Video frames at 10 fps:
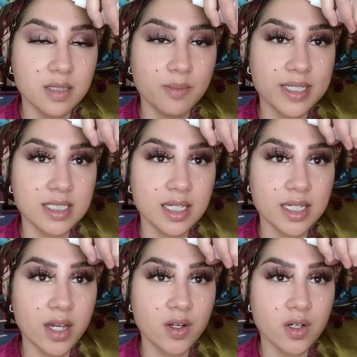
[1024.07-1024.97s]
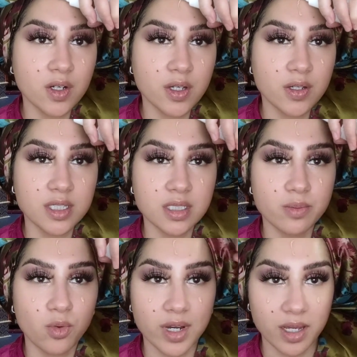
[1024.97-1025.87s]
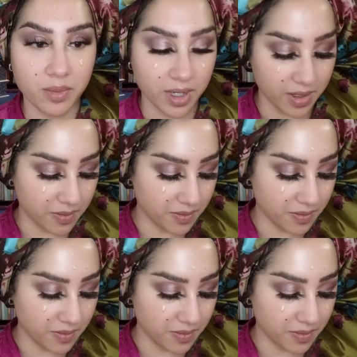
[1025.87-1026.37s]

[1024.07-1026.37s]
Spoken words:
my skincare earlier this morning, but